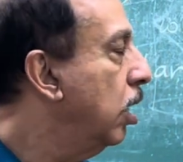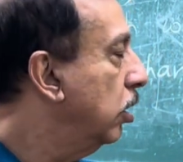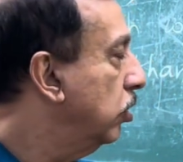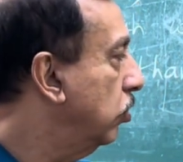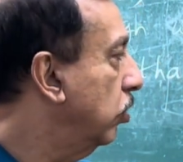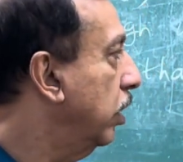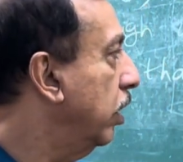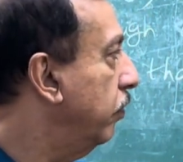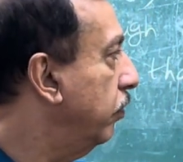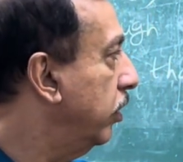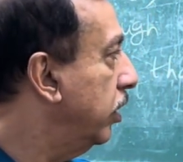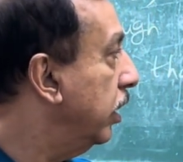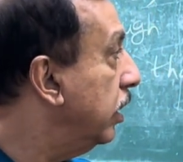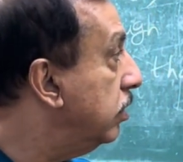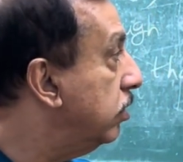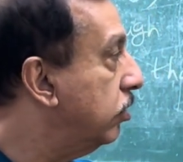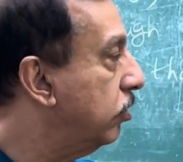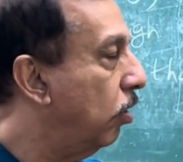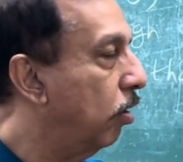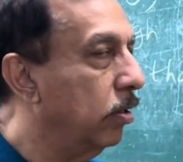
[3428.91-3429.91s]
So if it
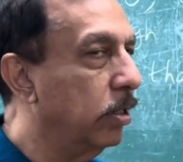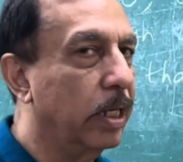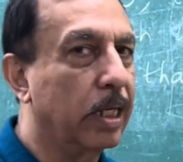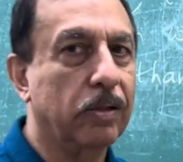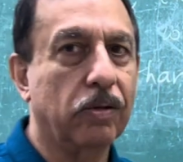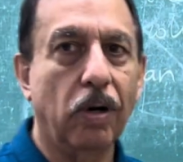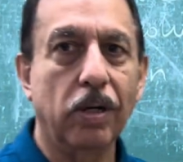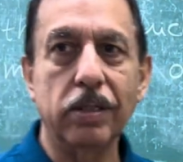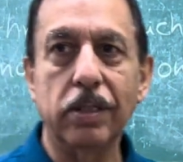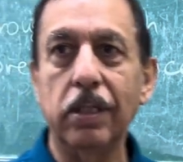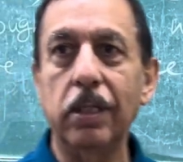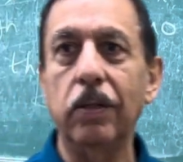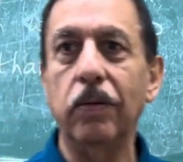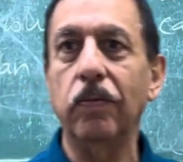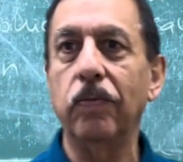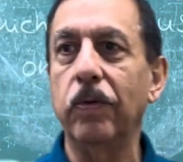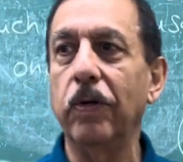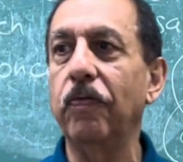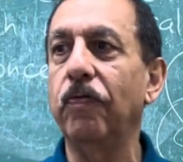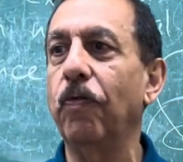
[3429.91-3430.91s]
is strongly causal,
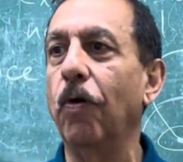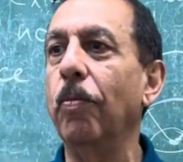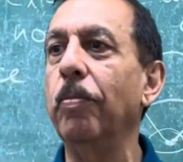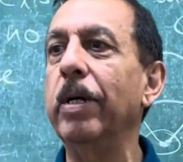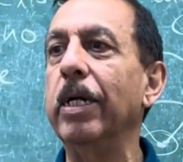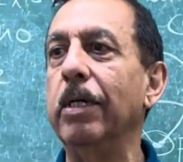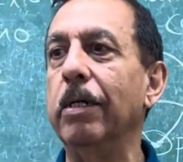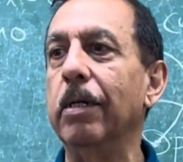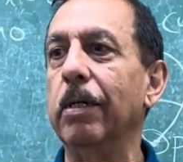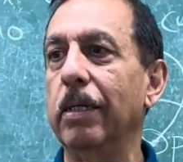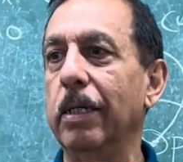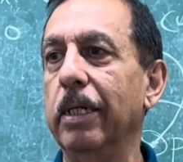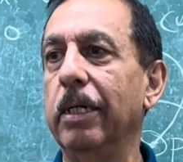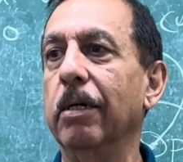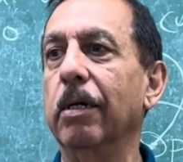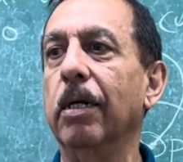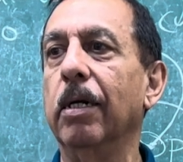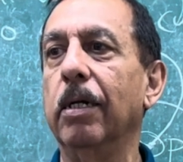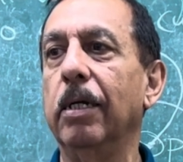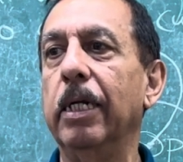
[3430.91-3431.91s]
we forbid
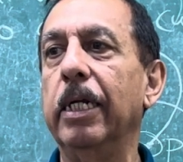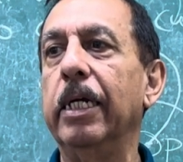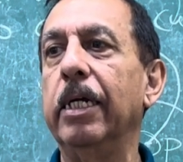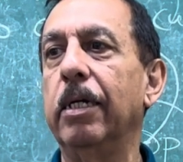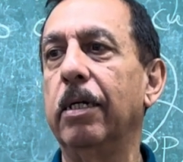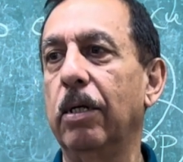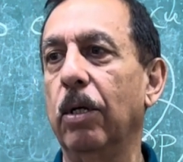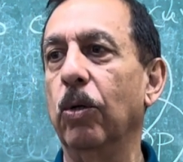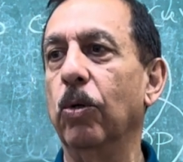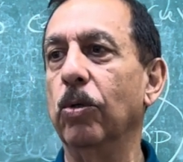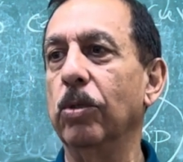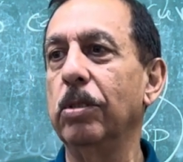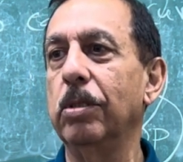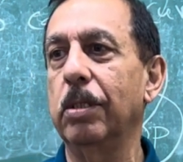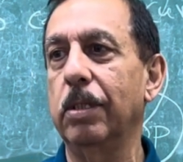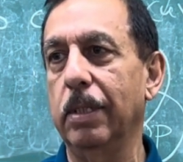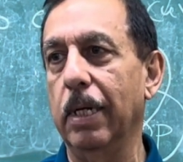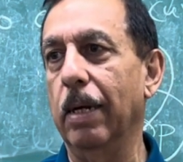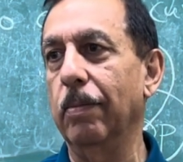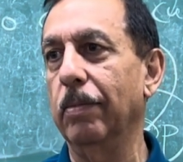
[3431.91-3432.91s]
nearly closed
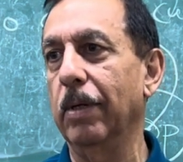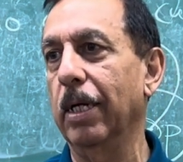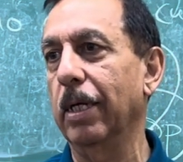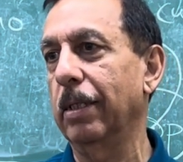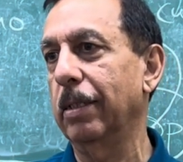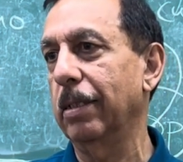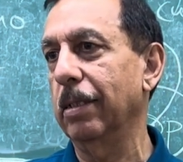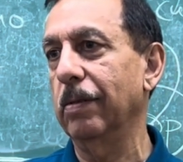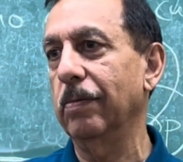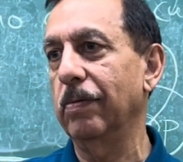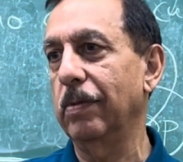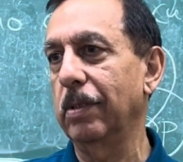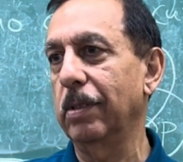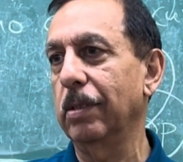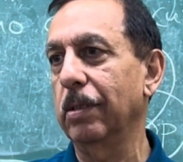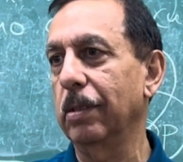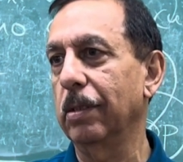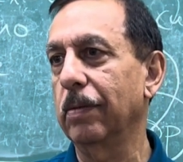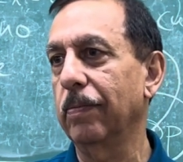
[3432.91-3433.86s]
time-like curves.